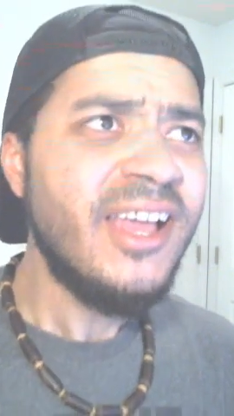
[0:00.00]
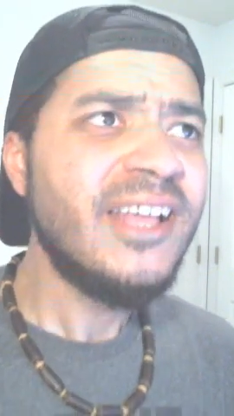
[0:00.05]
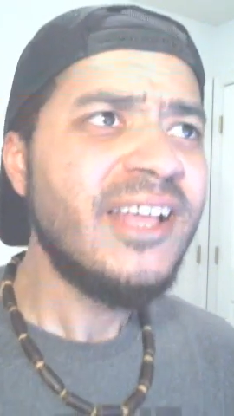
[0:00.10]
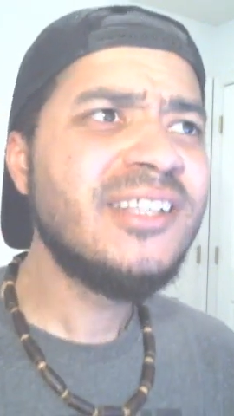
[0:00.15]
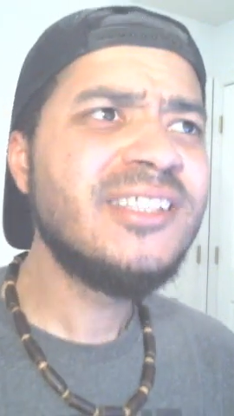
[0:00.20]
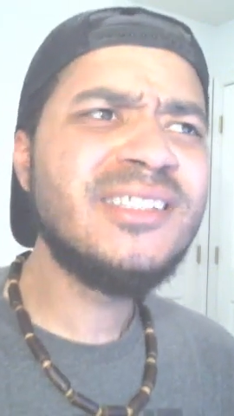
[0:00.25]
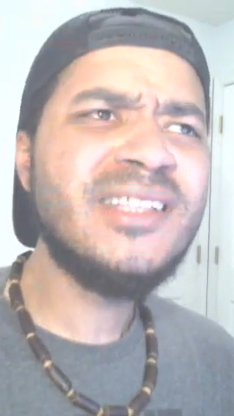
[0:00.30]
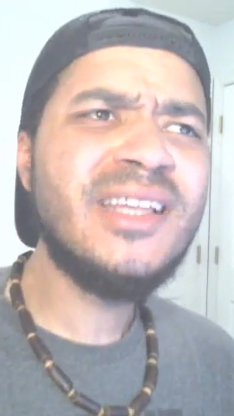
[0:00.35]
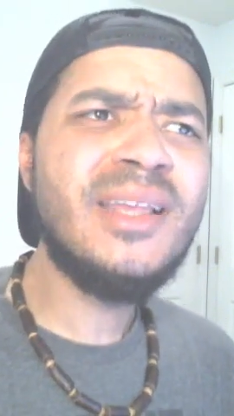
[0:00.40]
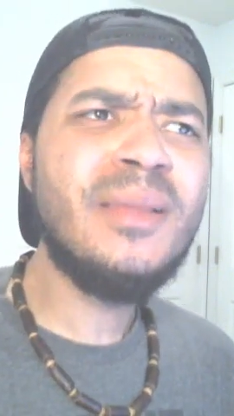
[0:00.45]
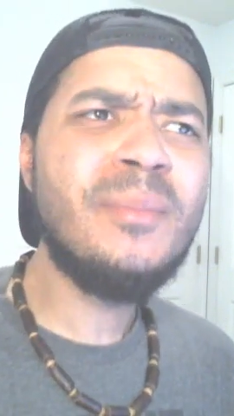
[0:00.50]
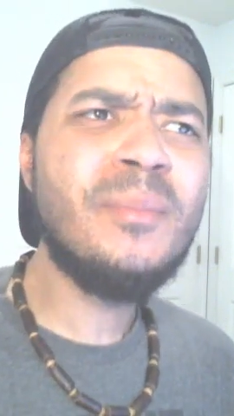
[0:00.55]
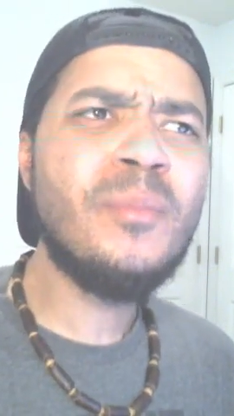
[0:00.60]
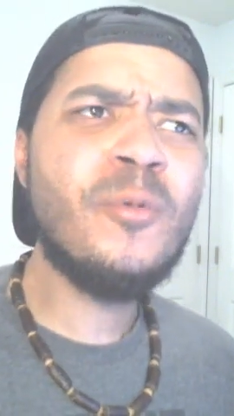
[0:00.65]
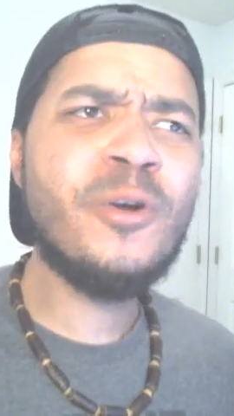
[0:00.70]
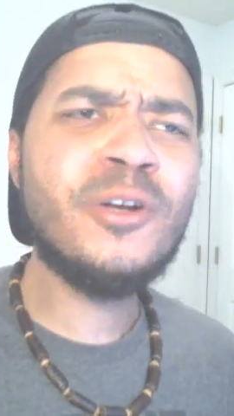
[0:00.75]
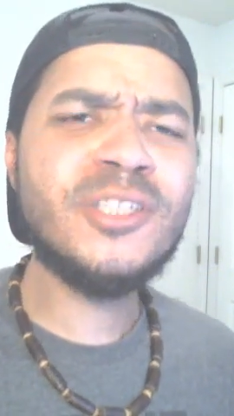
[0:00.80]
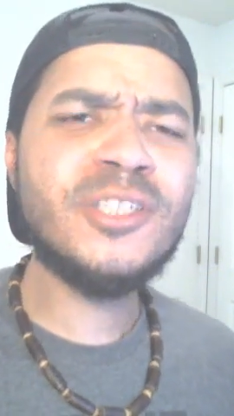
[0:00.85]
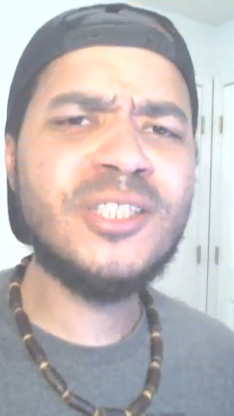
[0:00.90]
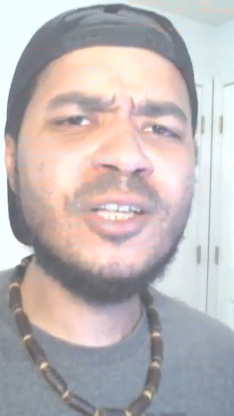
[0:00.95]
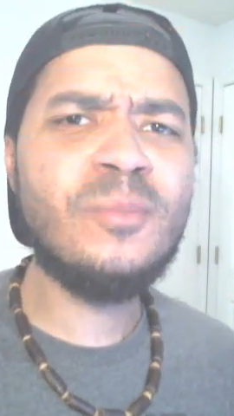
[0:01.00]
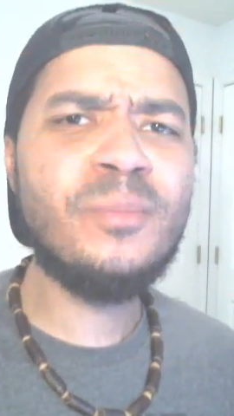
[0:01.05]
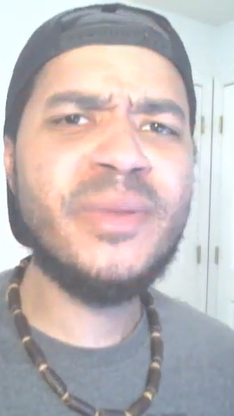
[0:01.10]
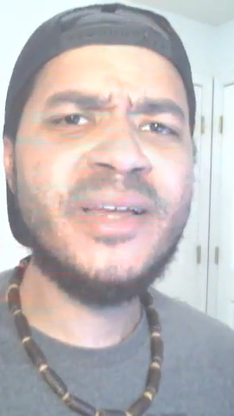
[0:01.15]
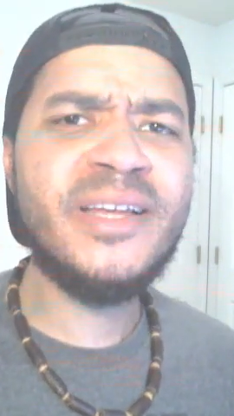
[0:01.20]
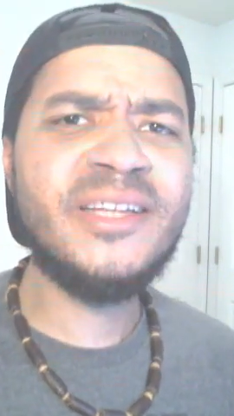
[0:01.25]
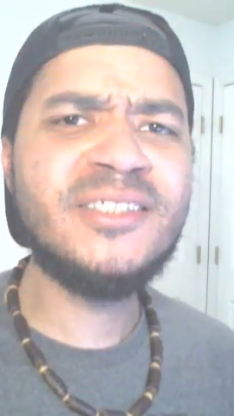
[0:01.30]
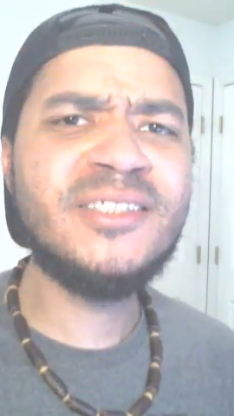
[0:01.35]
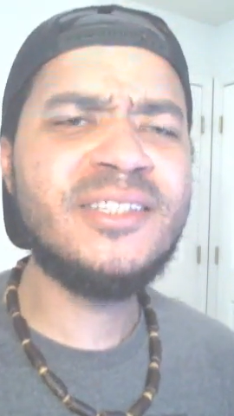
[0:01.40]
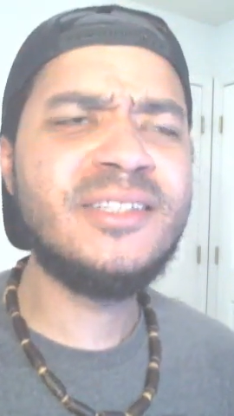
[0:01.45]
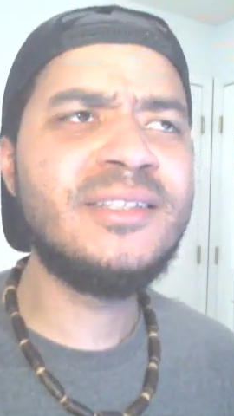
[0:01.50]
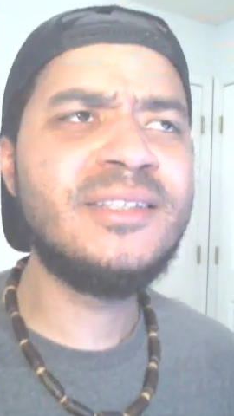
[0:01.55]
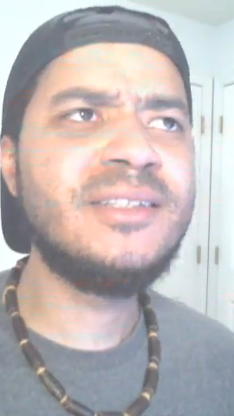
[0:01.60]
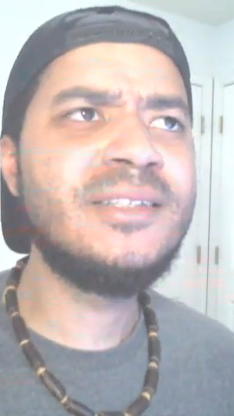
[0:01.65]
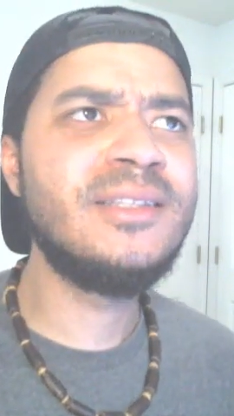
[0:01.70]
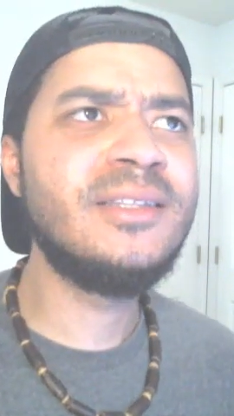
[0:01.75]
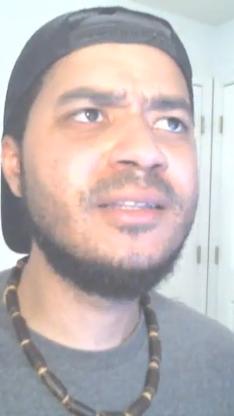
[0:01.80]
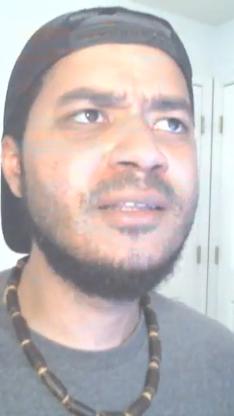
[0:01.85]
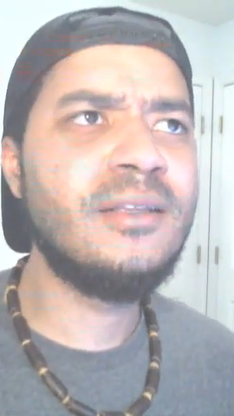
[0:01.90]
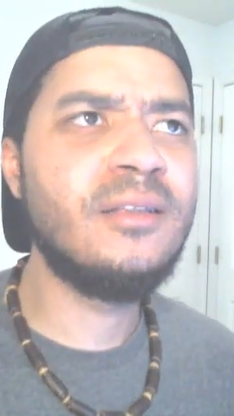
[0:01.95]
It seemed more so based
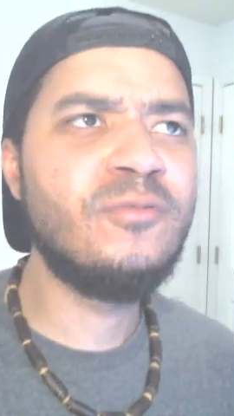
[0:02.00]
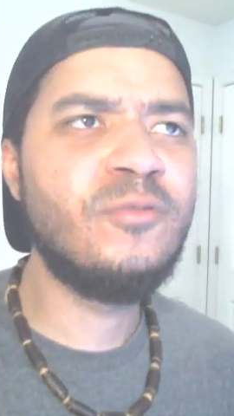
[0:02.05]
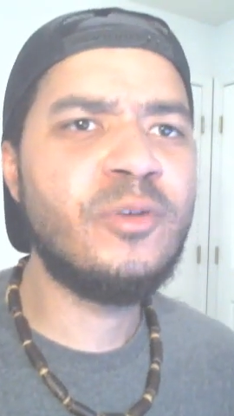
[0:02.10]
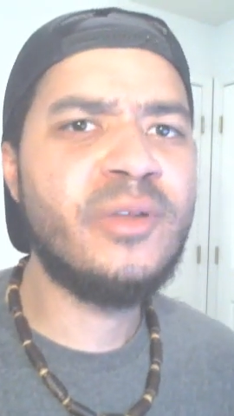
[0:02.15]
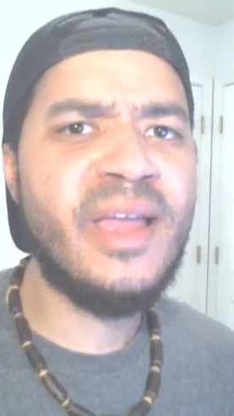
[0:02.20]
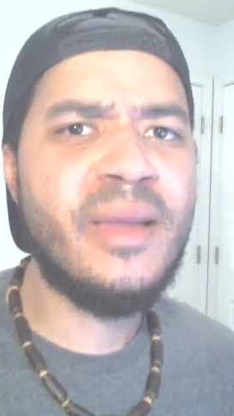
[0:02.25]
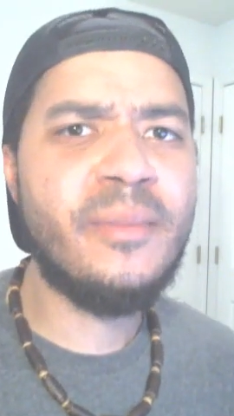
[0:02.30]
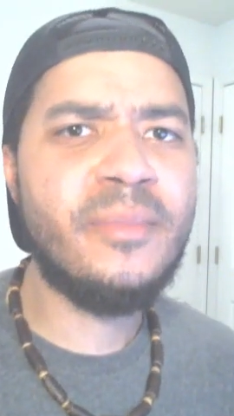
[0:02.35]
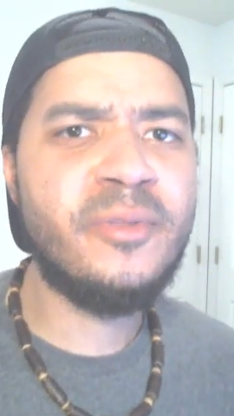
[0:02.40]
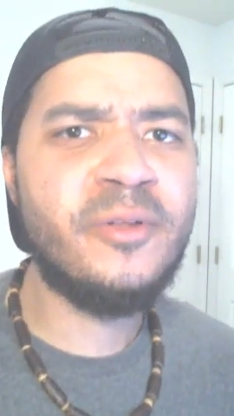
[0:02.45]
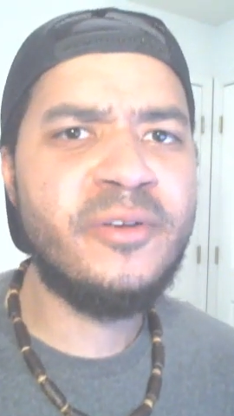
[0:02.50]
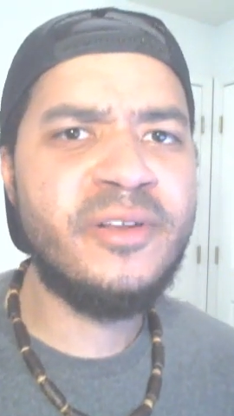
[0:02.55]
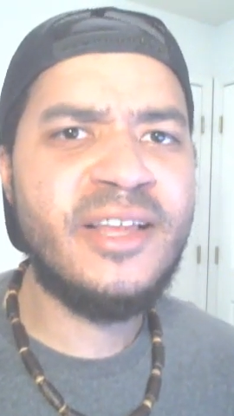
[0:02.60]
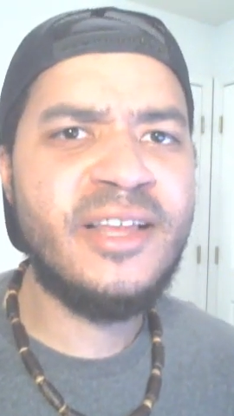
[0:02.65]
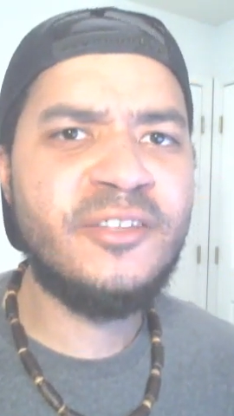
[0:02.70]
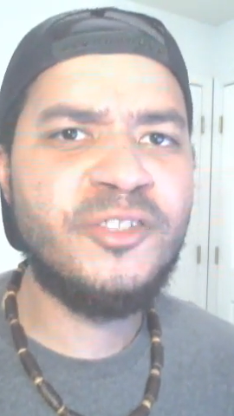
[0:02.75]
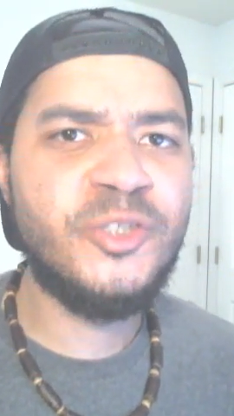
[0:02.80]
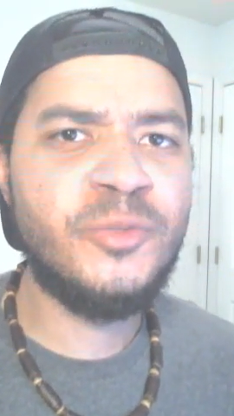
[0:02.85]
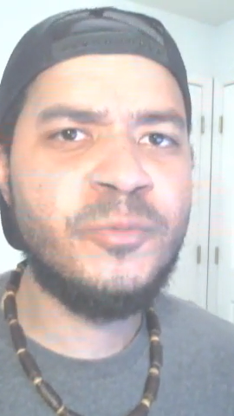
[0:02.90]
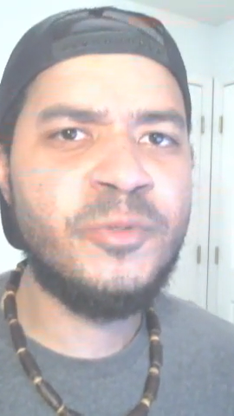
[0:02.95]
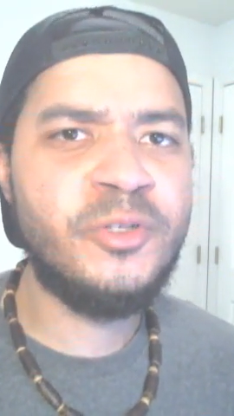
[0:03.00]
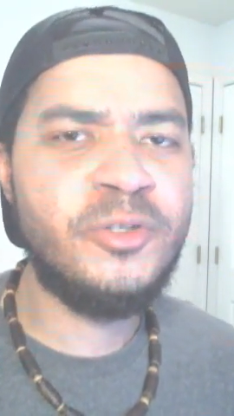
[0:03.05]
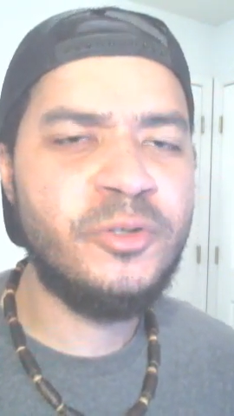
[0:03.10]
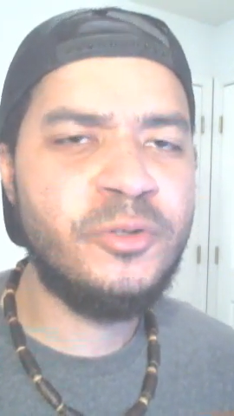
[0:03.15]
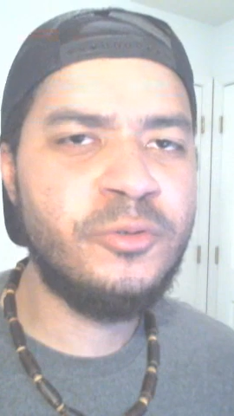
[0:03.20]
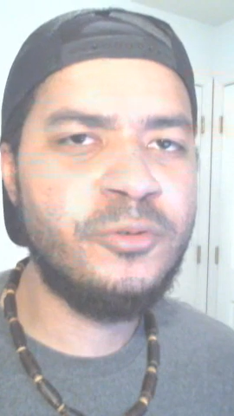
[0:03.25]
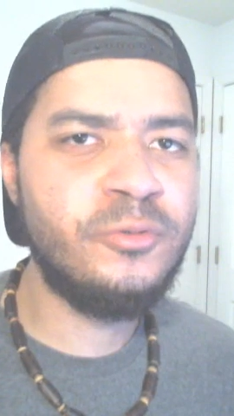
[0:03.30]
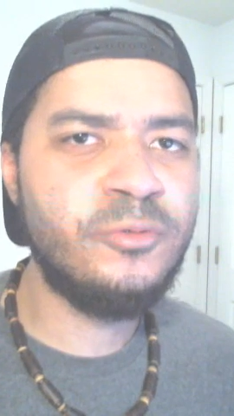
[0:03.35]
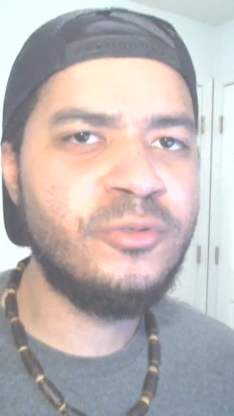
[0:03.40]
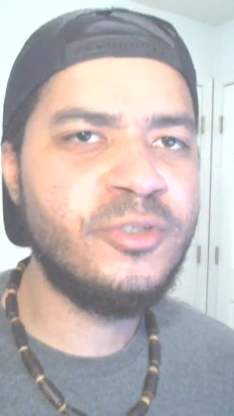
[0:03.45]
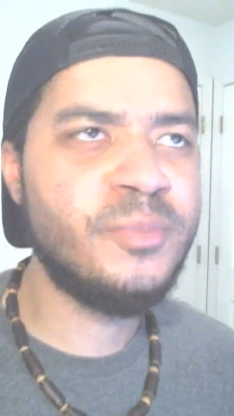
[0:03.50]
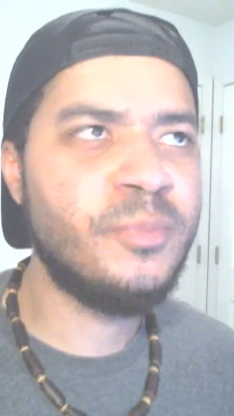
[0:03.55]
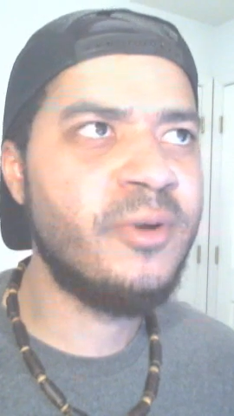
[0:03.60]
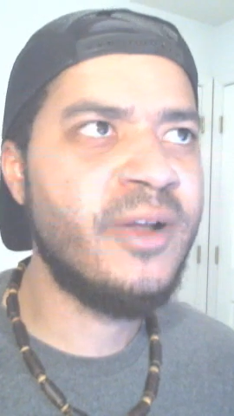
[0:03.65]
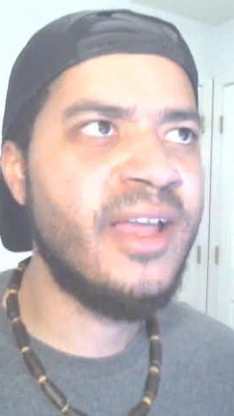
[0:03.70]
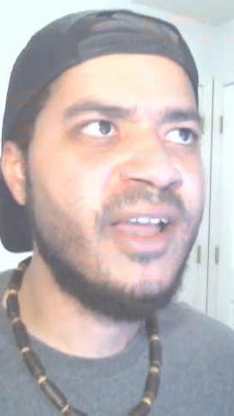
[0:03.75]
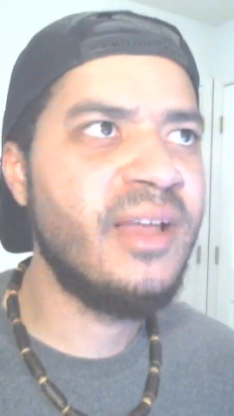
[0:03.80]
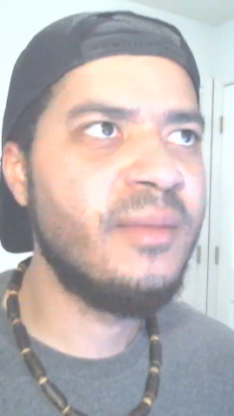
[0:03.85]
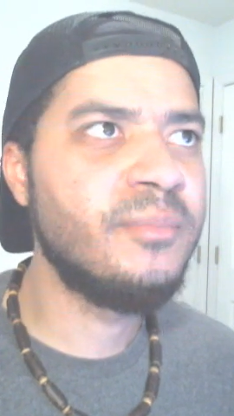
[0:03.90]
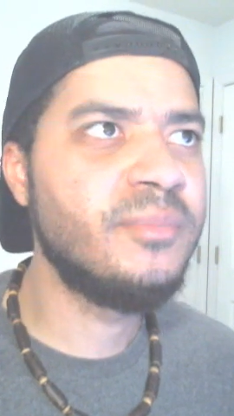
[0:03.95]
in vocabulary that you would use
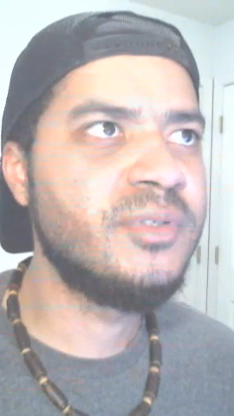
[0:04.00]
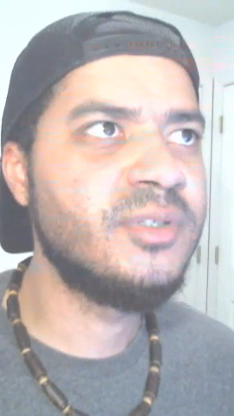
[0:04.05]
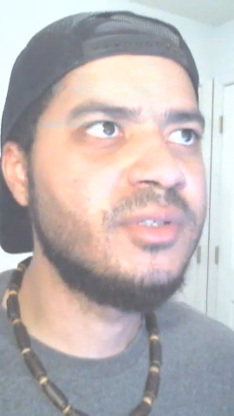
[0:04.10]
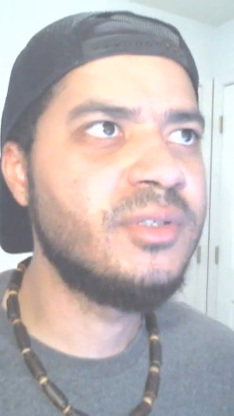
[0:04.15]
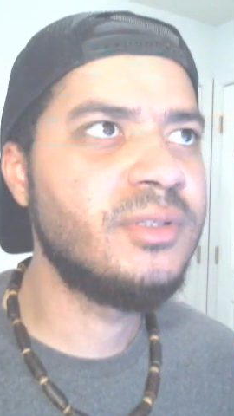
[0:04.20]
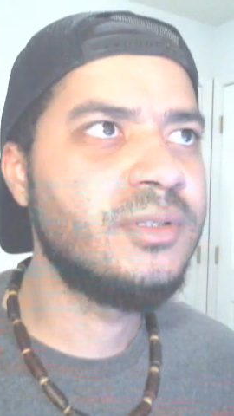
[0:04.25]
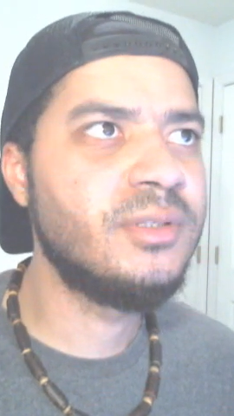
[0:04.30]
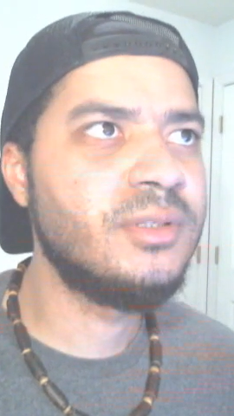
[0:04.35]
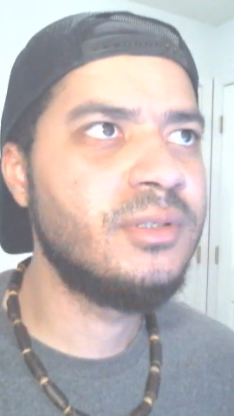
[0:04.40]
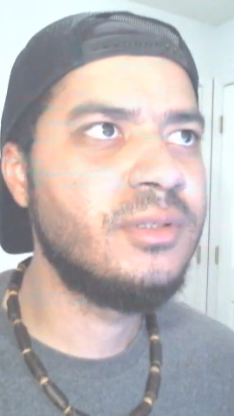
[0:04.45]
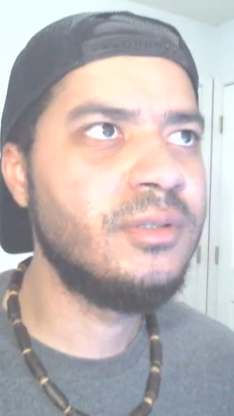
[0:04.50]
perhaps